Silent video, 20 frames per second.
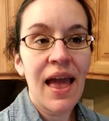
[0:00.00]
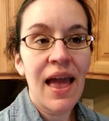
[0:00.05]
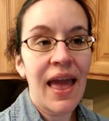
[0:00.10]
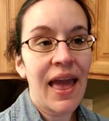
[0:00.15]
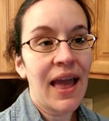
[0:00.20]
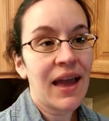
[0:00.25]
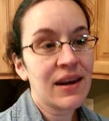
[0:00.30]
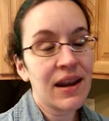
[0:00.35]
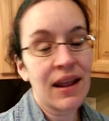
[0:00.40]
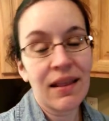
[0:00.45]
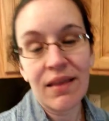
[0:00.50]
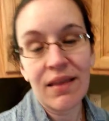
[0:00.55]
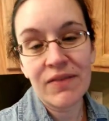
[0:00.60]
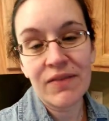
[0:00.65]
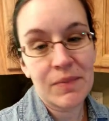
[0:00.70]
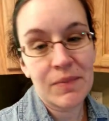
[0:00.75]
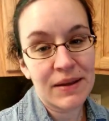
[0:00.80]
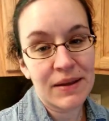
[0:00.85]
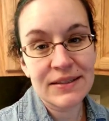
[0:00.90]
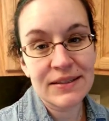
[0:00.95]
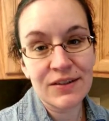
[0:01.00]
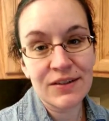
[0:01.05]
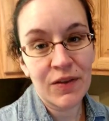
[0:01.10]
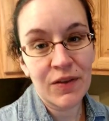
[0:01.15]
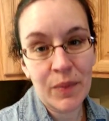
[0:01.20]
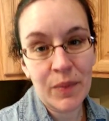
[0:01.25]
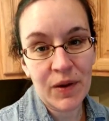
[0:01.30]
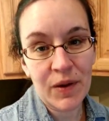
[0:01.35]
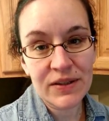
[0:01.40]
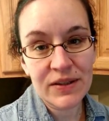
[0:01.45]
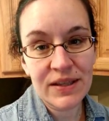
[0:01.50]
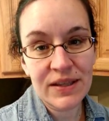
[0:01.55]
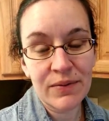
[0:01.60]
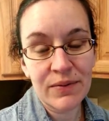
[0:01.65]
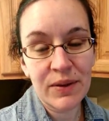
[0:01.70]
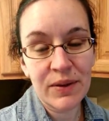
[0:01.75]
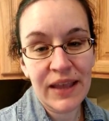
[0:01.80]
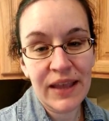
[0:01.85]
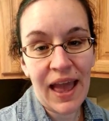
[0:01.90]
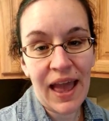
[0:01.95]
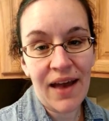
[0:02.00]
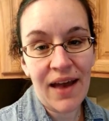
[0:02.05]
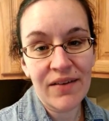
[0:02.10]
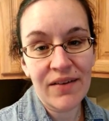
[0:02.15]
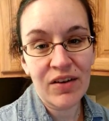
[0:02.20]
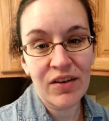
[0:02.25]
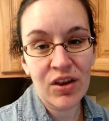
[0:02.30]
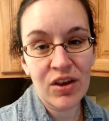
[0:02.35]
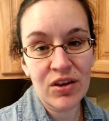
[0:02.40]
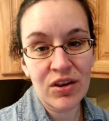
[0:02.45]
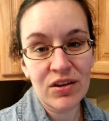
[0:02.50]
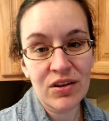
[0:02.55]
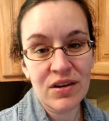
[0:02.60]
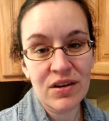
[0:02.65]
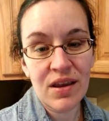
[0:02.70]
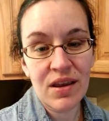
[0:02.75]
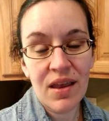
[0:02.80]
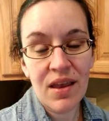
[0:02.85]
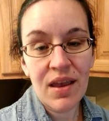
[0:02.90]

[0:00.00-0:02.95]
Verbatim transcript: and I love the message of the books. They really have good